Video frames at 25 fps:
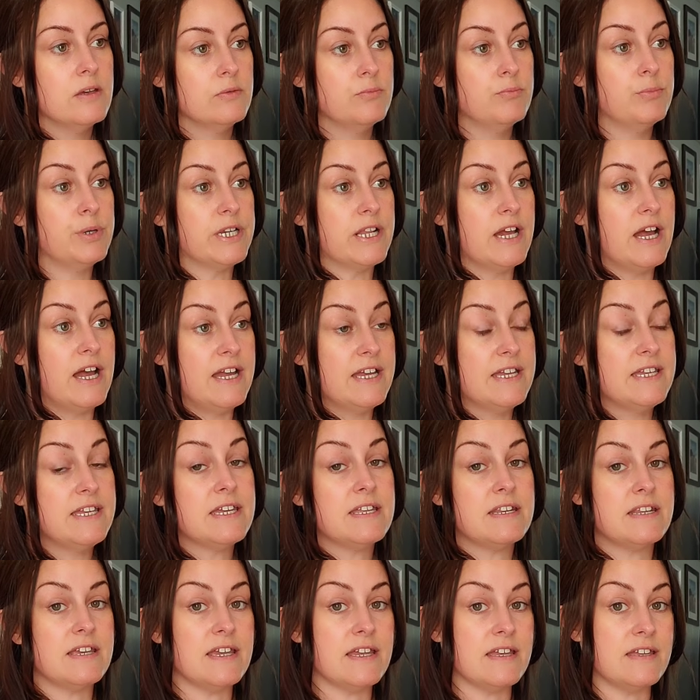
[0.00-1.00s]
But I
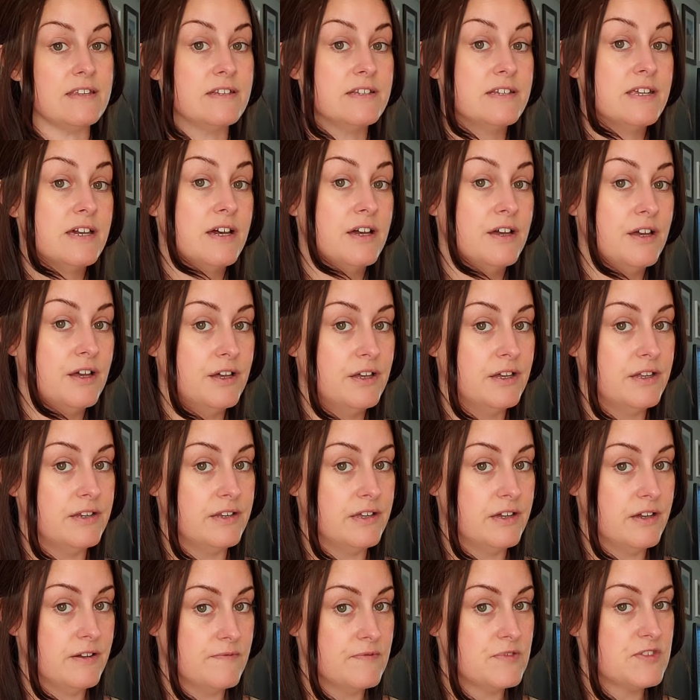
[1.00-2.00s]
get a
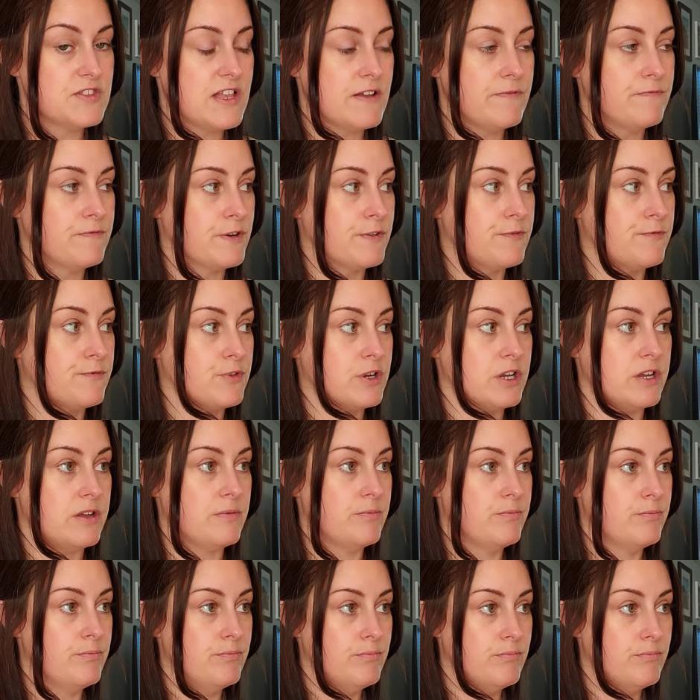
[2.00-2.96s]
ton of stuff for free.